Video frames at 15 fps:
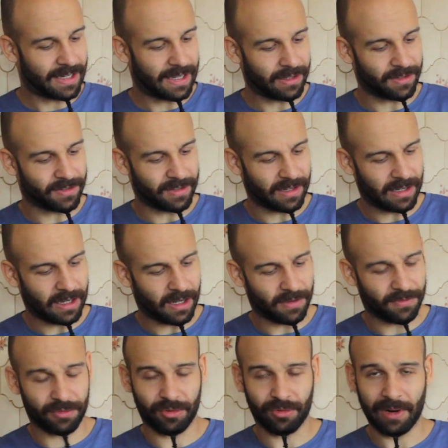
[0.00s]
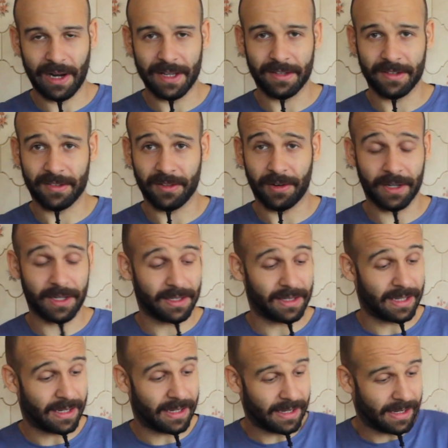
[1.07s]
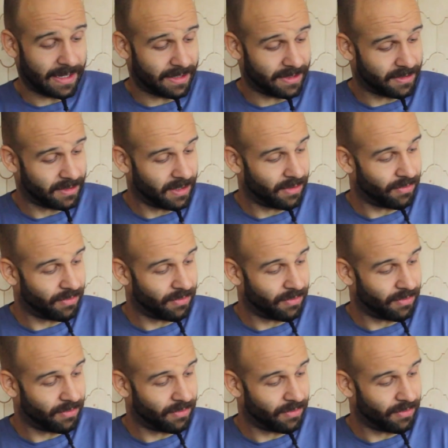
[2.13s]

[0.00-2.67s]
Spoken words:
tell there's a lot of great design in there and